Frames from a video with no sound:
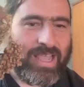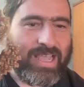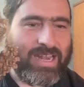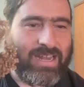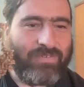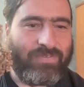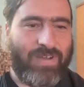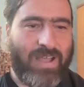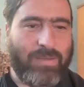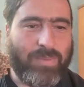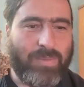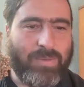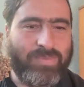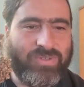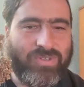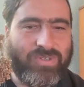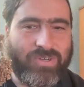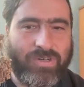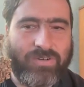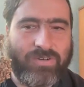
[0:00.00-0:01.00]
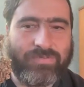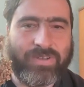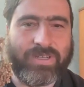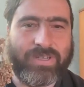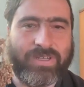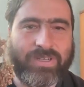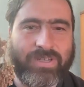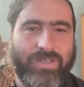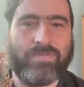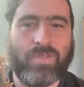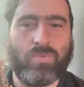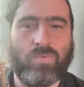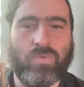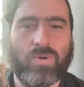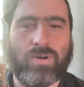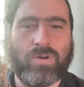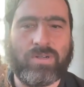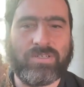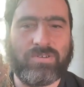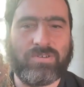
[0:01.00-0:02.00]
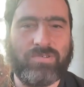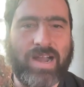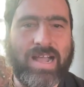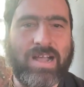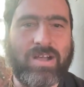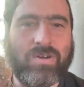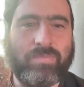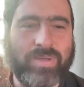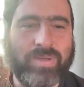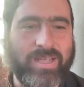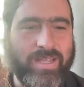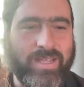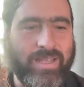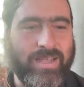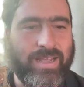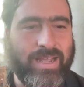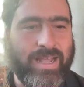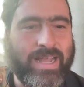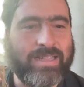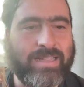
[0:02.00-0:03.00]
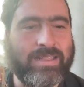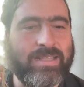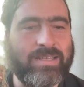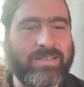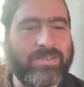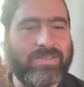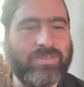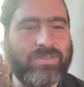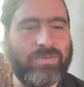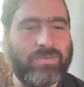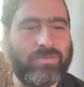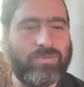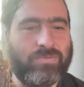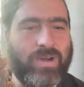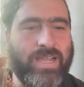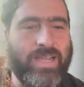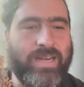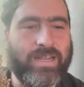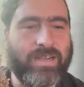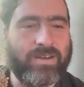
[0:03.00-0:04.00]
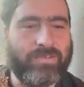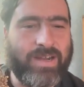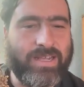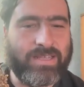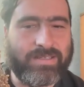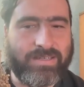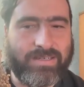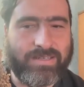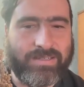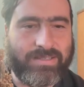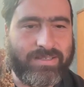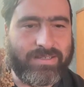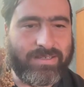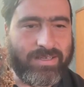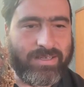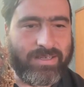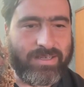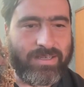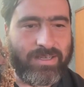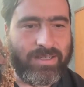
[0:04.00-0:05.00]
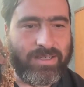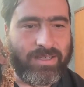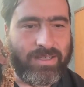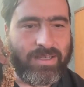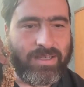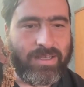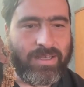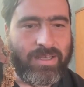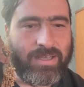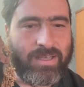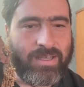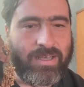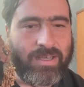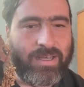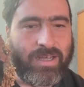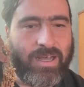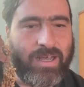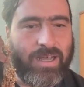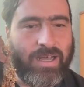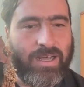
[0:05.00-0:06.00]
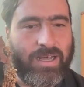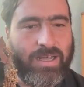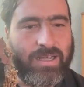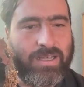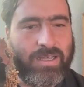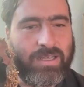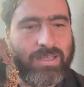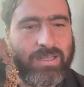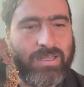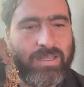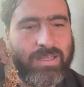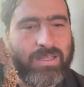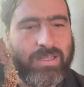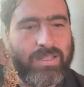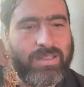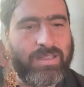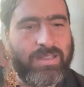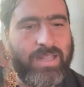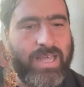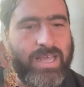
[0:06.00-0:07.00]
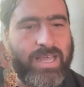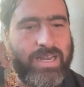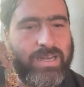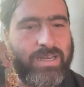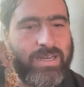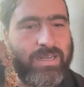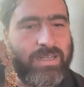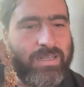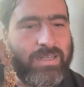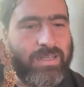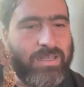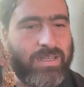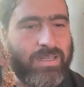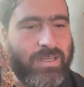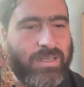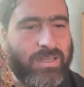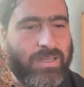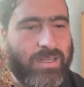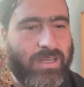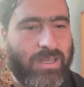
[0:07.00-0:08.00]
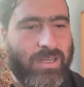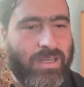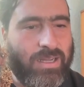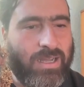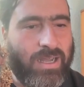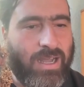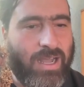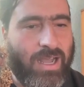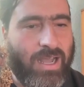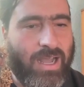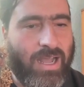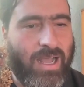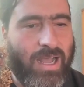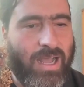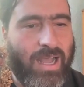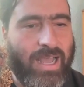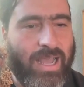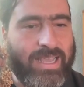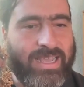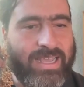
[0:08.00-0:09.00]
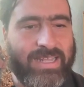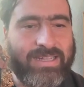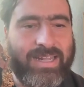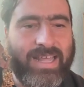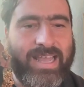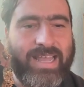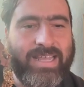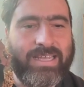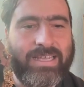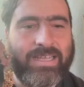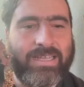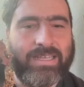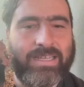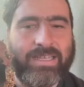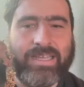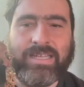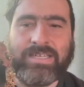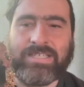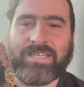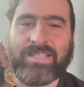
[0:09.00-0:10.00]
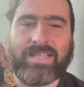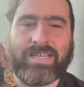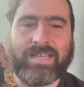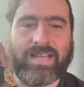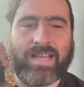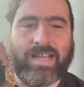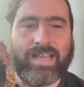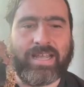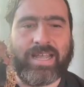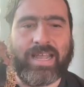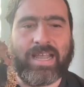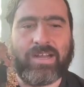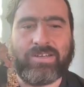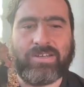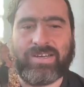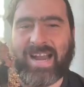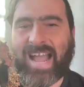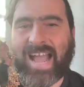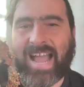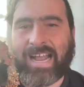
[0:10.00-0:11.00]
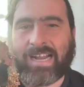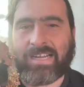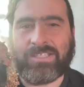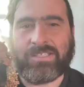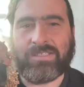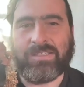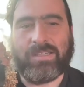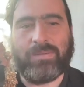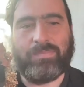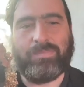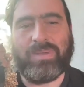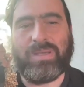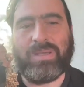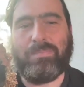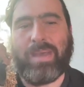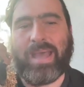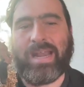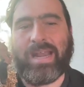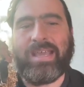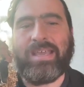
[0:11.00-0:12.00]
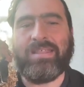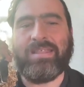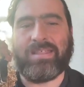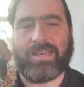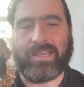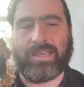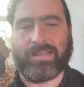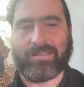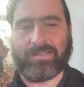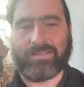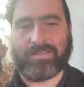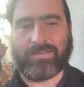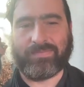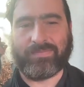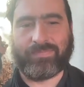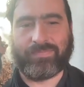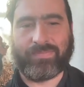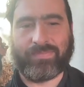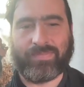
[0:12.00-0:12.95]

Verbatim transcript: And if I'm observant of the world around me at this writing residency, uh, then uh, I can let each thing I encounter actually be many things,